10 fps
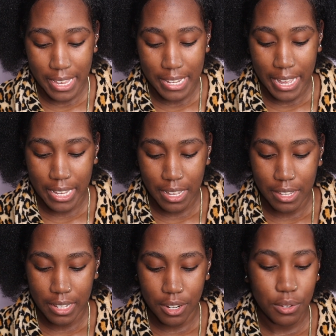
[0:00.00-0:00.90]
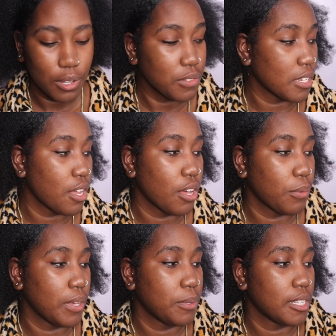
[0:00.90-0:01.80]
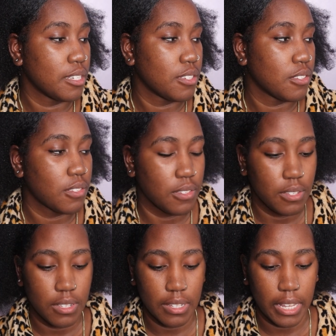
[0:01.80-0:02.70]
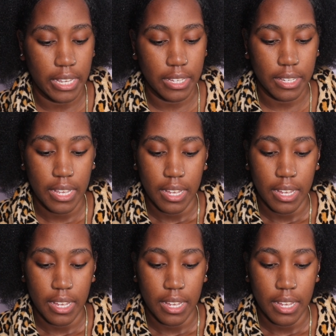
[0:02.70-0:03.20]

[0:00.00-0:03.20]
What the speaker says: And like a little goes a long way with this, like,